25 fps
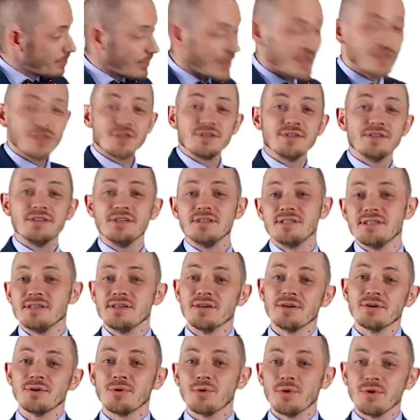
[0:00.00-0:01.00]
Much
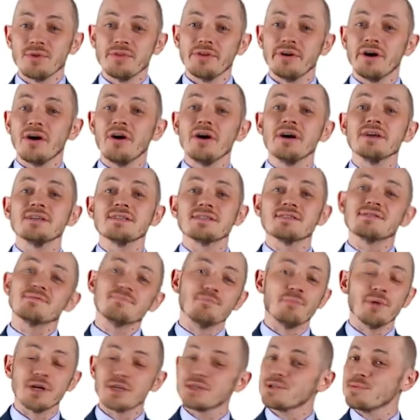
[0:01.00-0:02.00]
easier on the eyes,
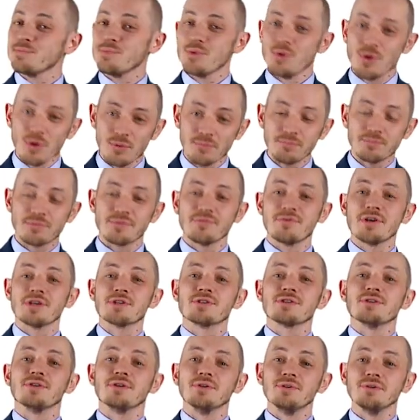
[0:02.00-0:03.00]
much more
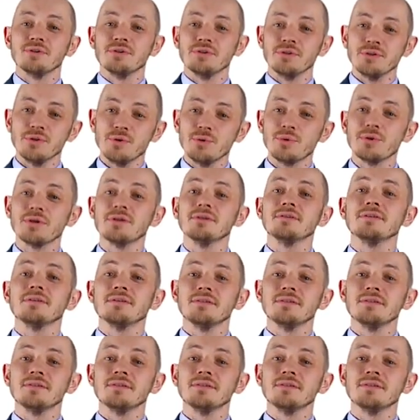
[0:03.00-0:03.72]
professional look,